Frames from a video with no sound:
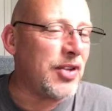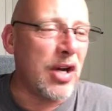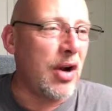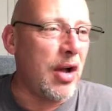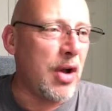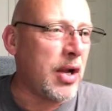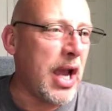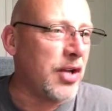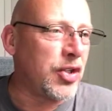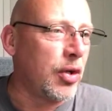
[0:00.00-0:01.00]
I don't. Okay,
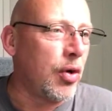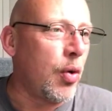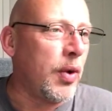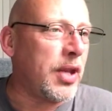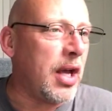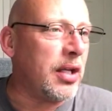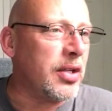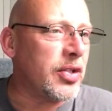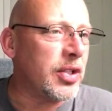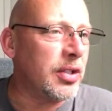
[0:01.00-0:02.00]
I still don't know what that
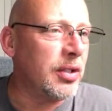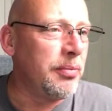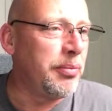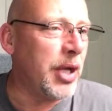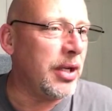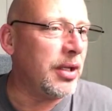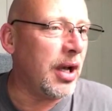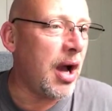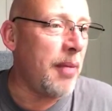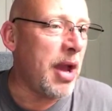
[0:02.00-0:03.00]
is but
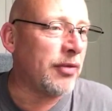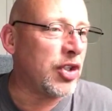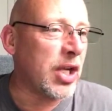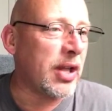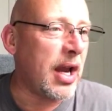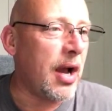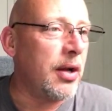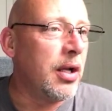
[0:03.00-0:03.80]
I may have to check that